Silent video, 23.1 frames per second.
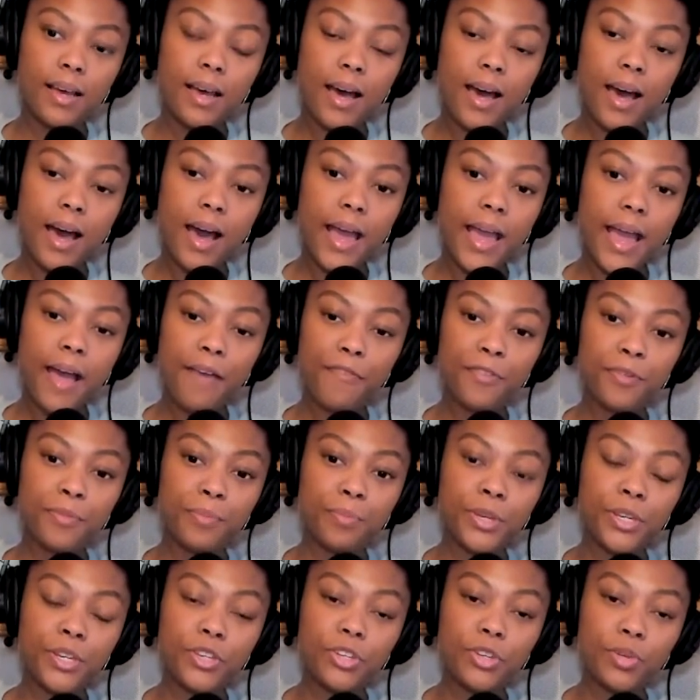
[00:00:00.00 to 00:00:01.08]
I haven't
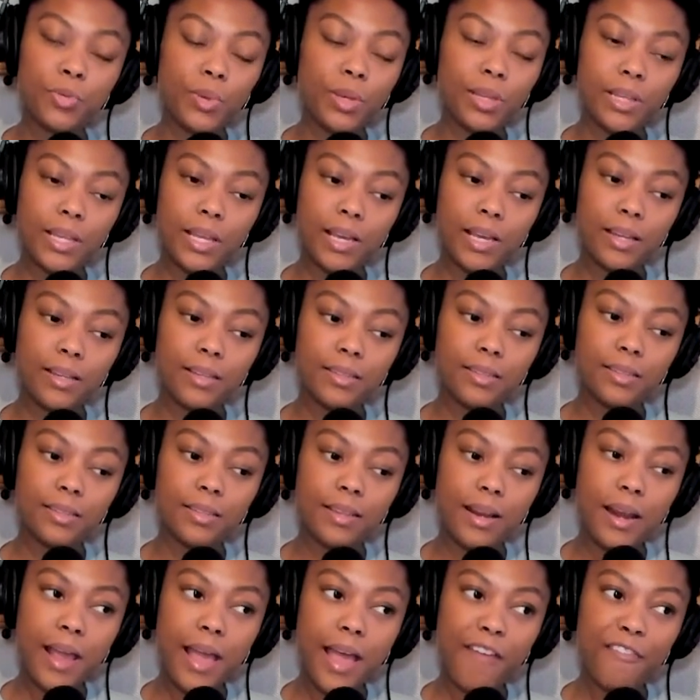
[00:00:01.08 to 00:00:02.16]
been doing that.
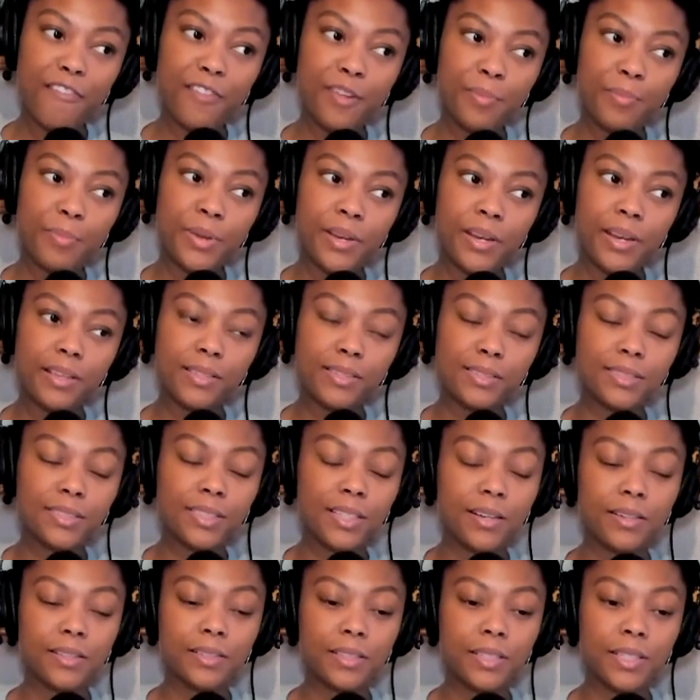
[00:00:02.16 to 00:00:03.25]
And I haven't been
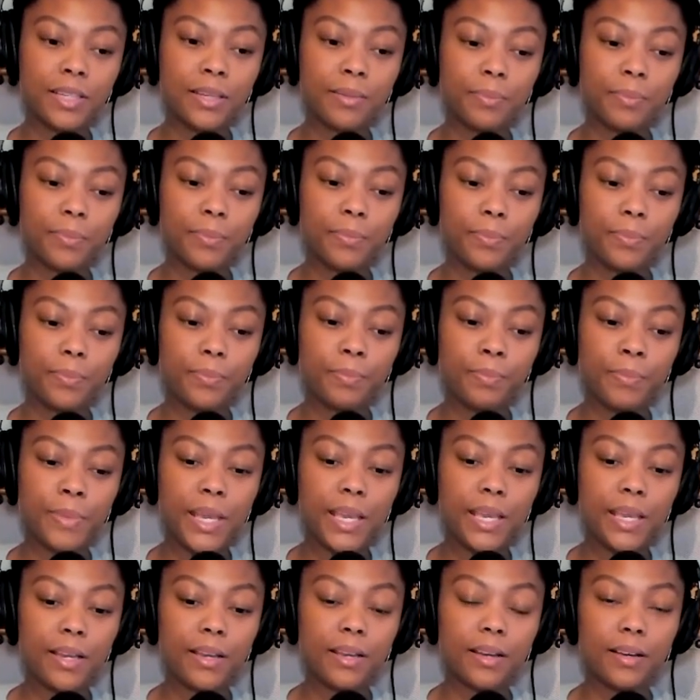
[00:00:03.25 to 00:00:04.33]
necessarily
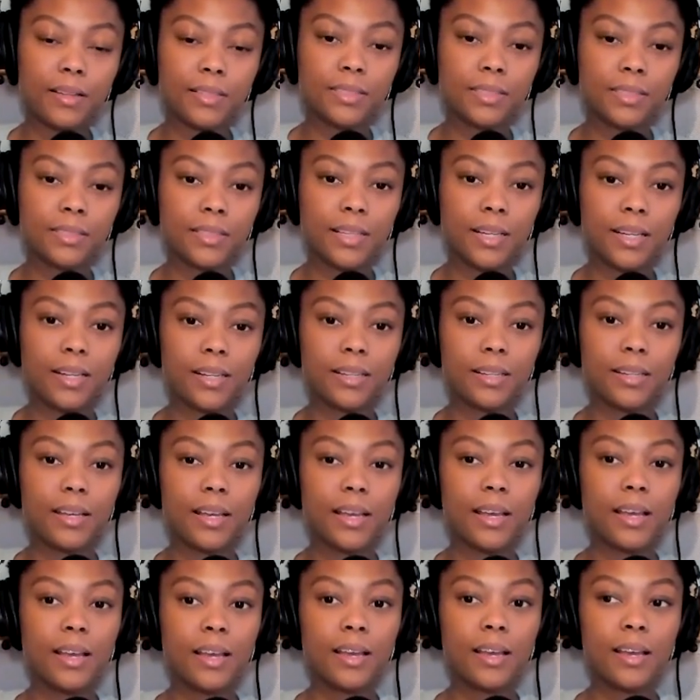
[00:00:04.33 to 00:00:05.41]
making content that
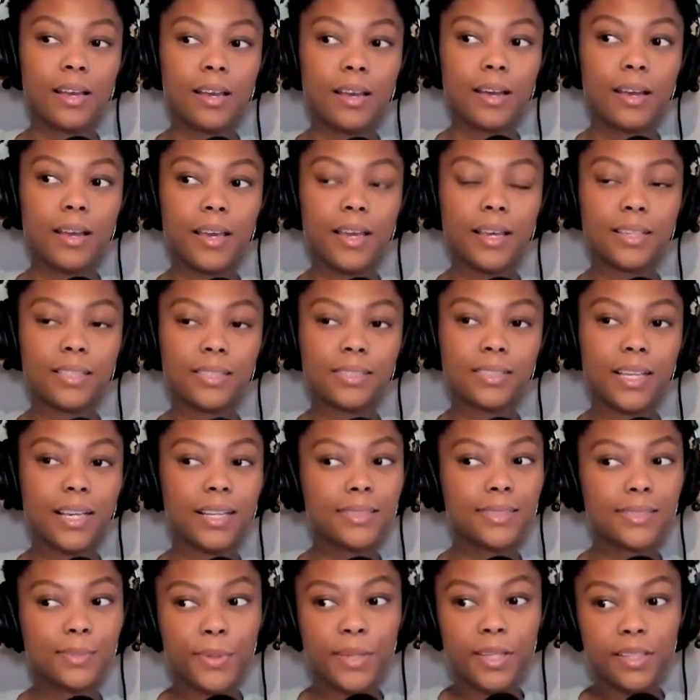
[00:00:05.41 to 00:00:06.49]

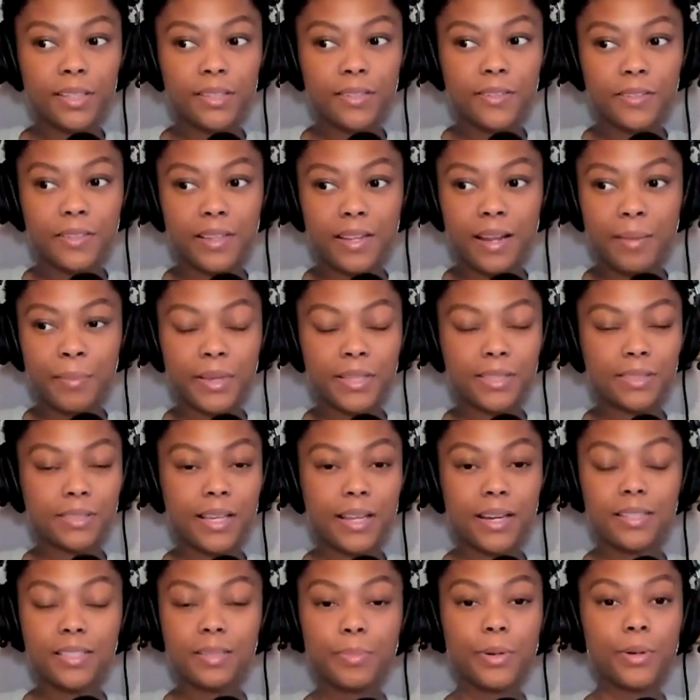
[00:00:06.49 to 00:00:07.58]
excites me or that I'm
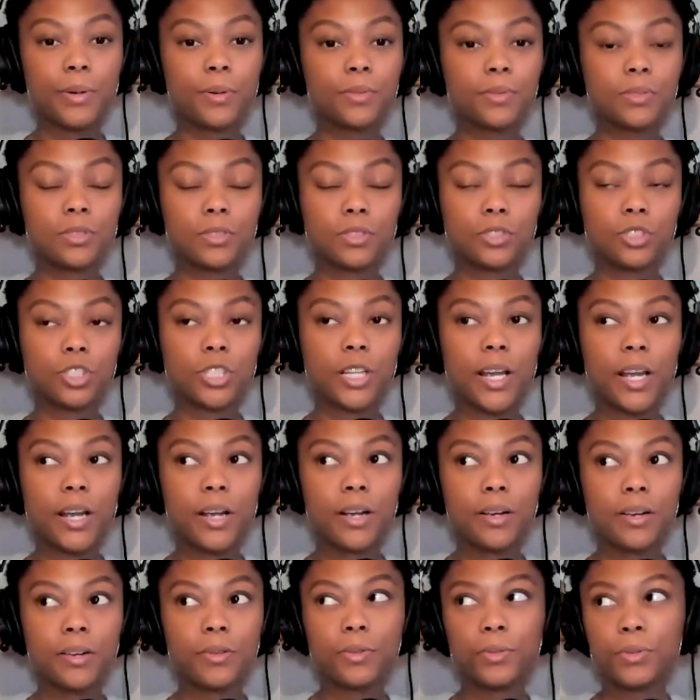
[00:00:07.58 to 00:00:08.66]
excited to post or
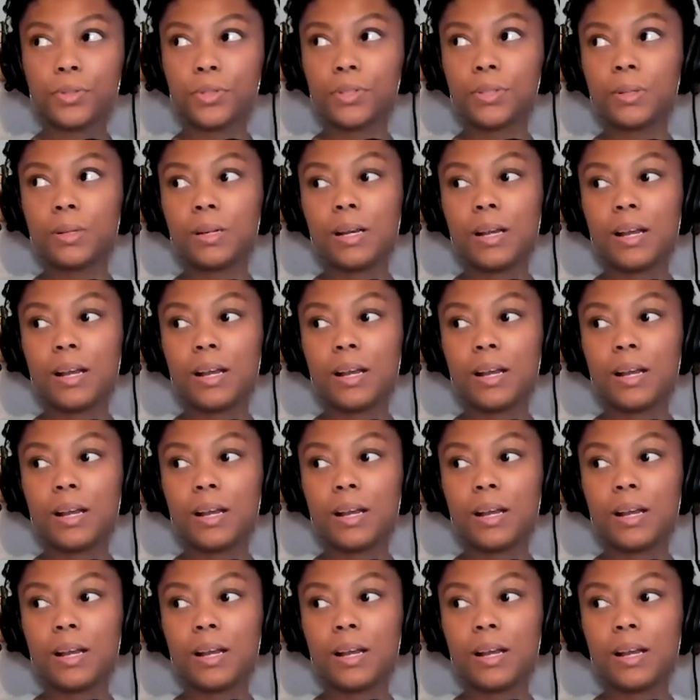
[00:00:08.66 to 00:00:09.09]
share, or